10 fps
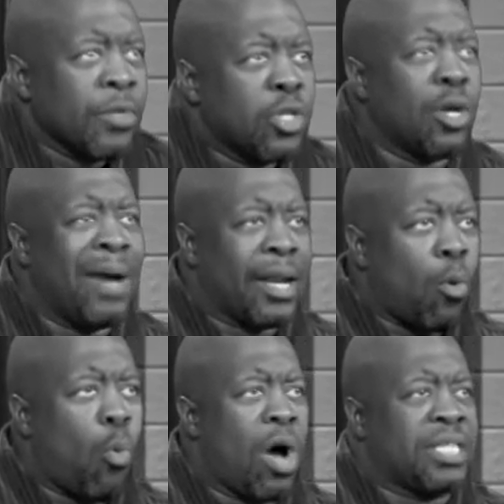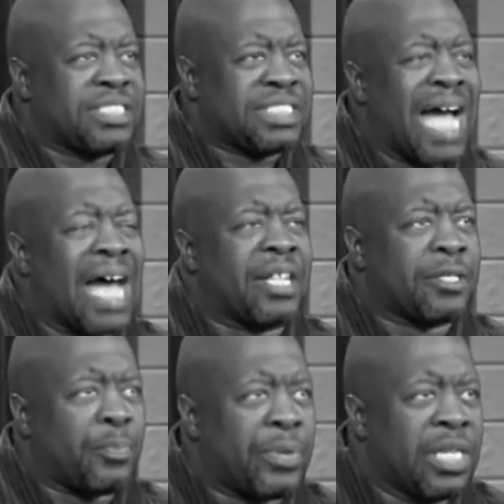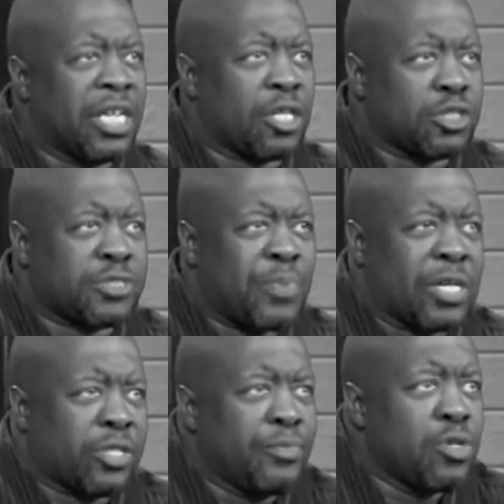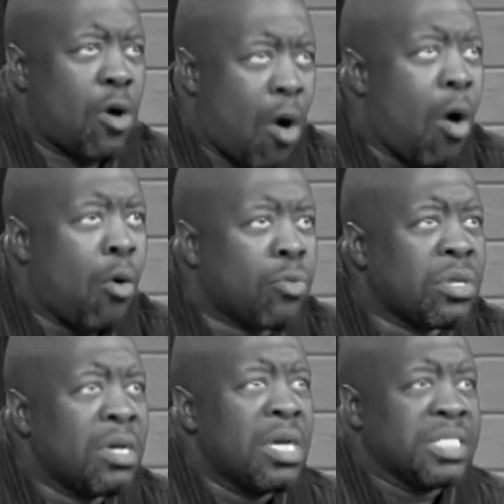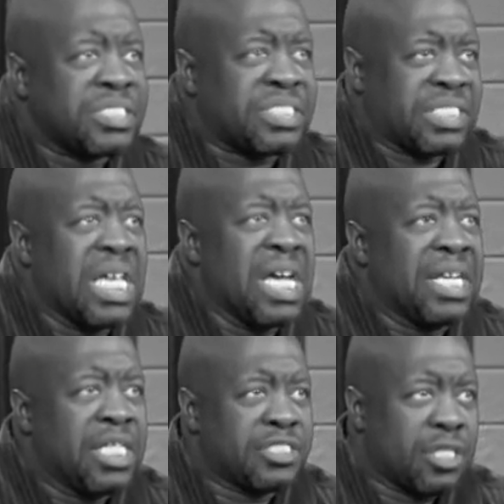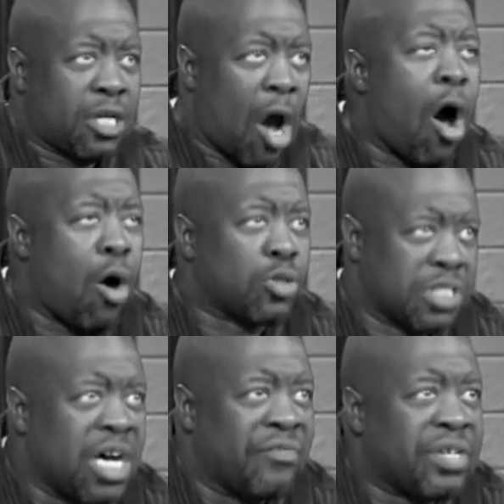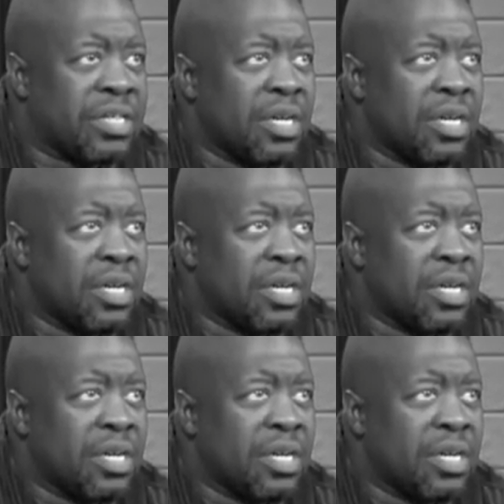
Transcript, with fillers: No matter what side of the political spectrum you're on, sin is the cause of it.